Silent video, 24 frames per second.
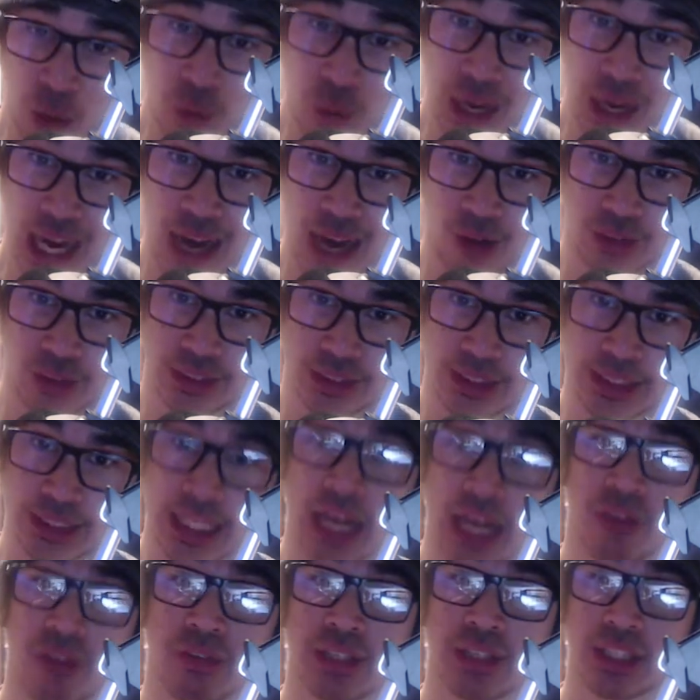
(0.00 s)
House,
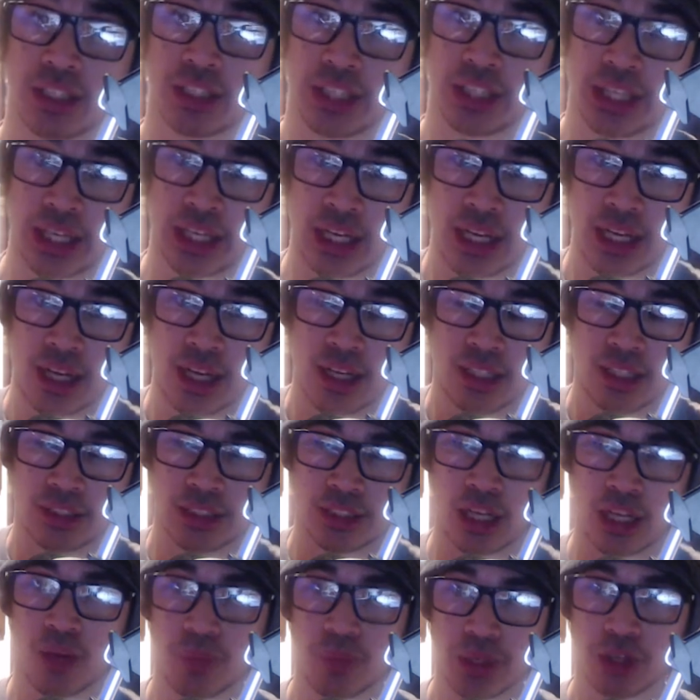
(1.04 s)
definitely
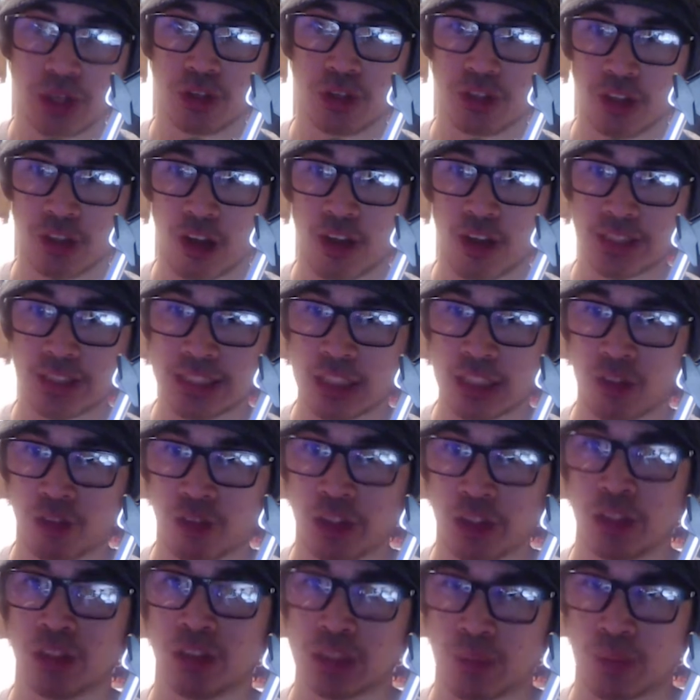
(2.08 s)
tell me your thoughts and
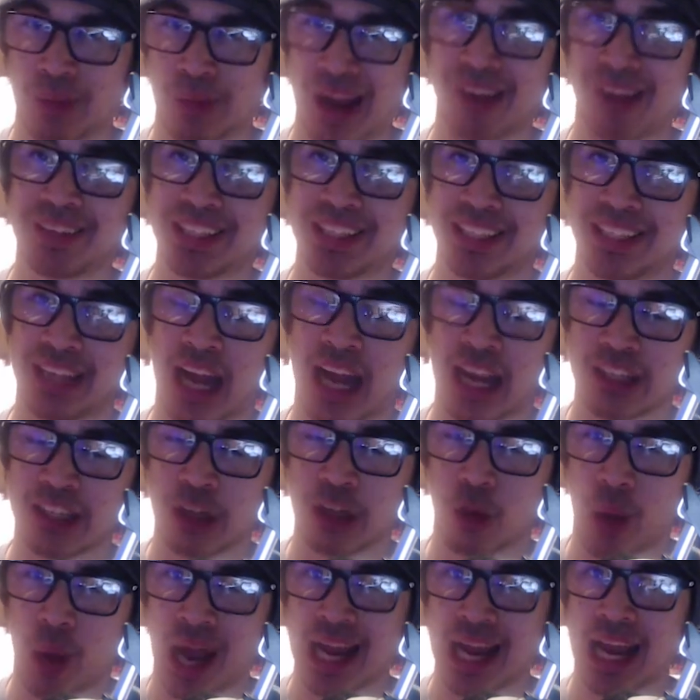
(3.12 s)
feels about it. I
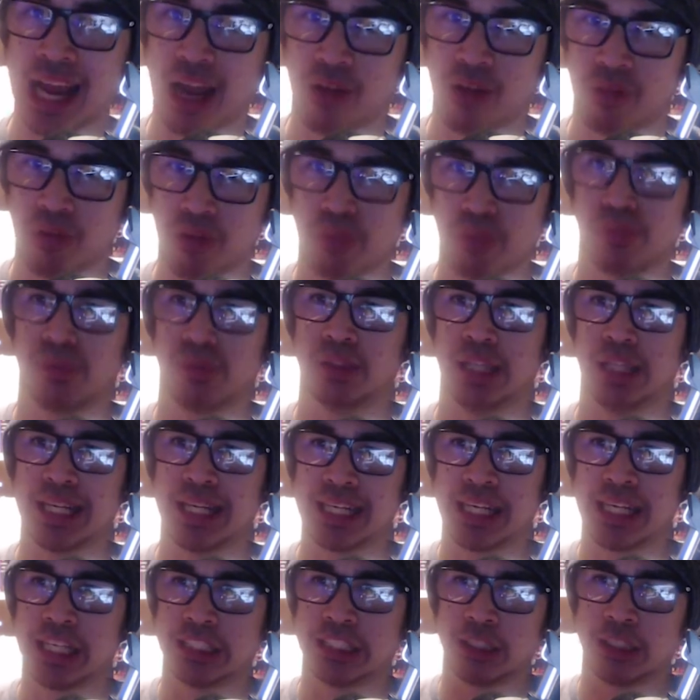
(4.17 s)
know I have
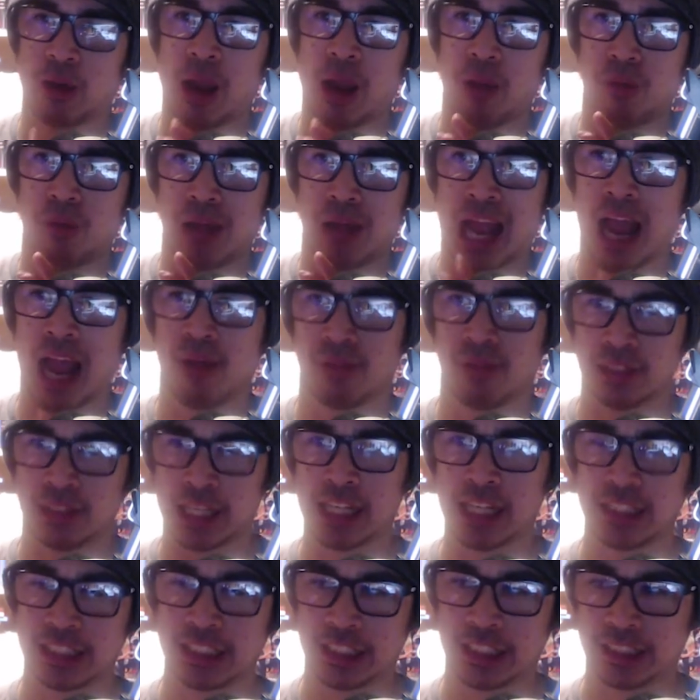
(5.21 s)
plenty, so I will have a
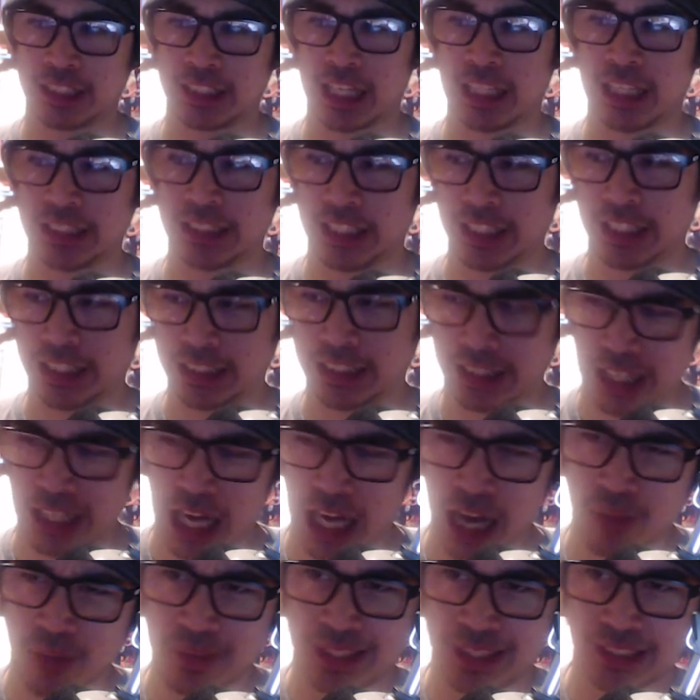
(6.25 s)
lot to discuss in these
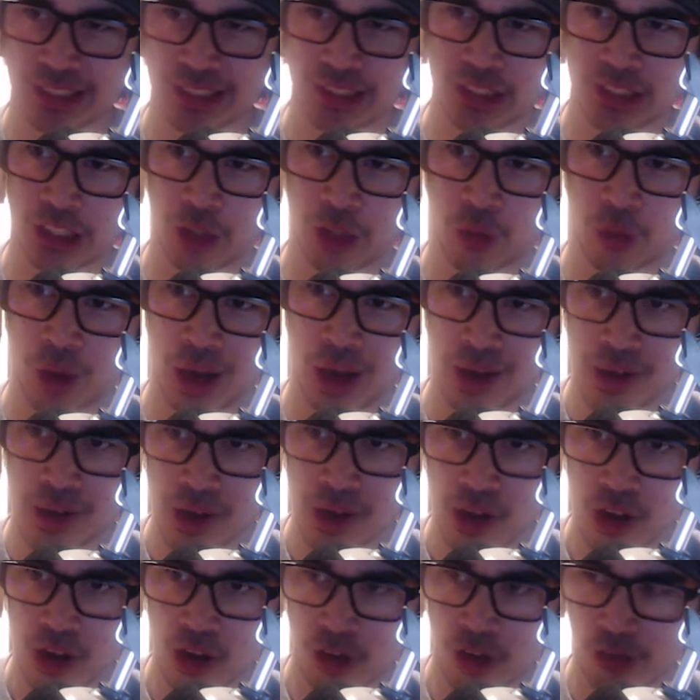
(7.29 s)
comments. So
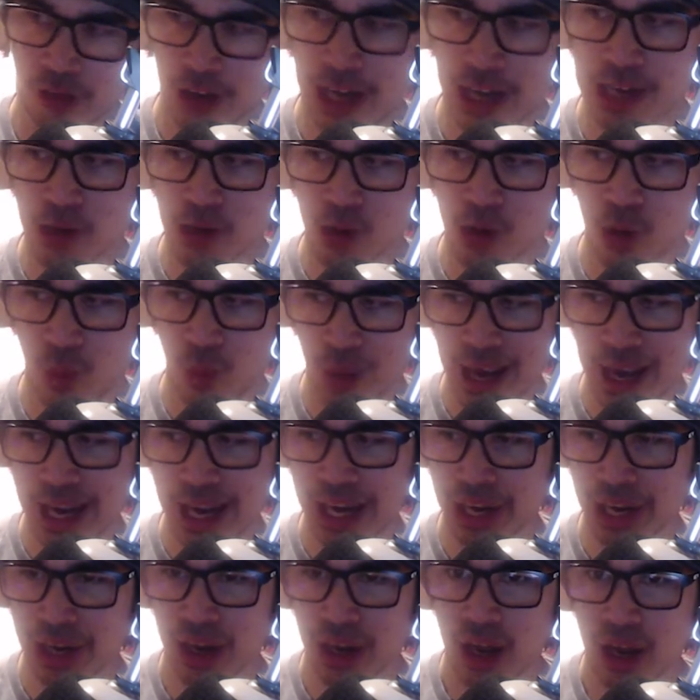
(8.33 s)
fire
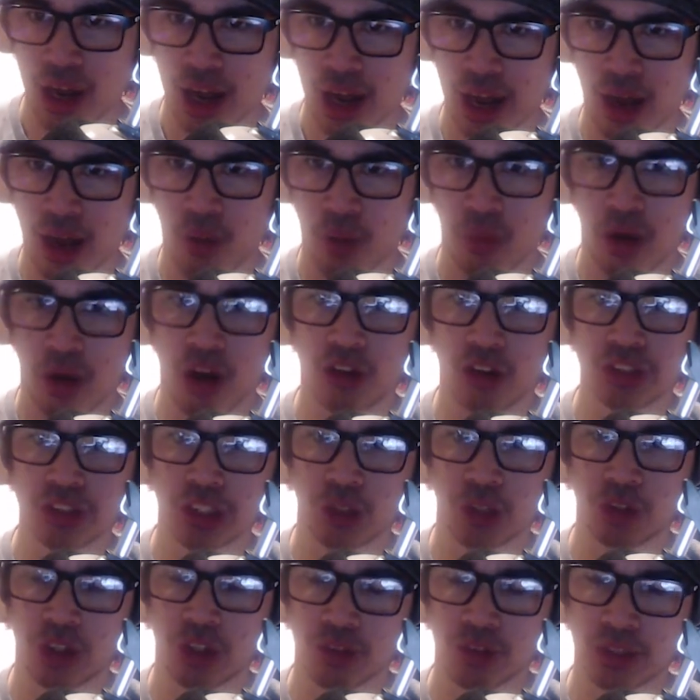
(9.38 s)
away. Also,
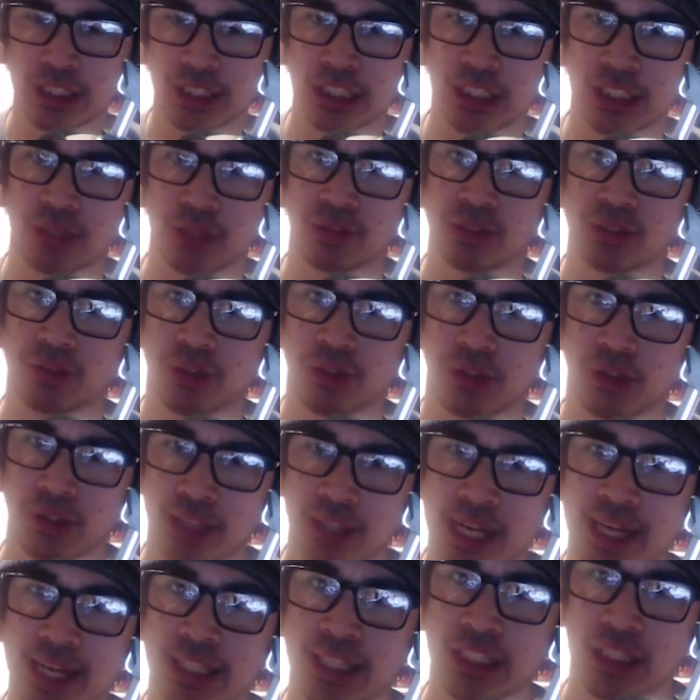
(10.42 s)
don't forget to leave this video a
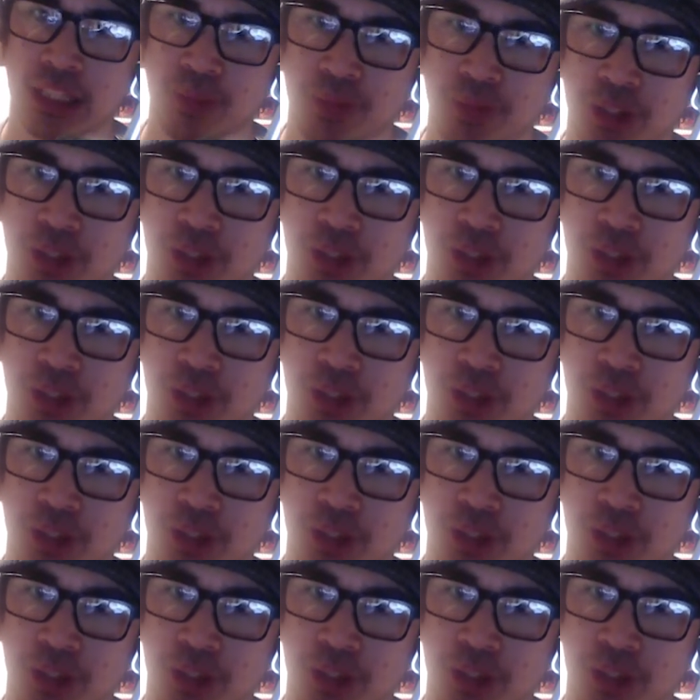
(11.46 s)
like to let me know you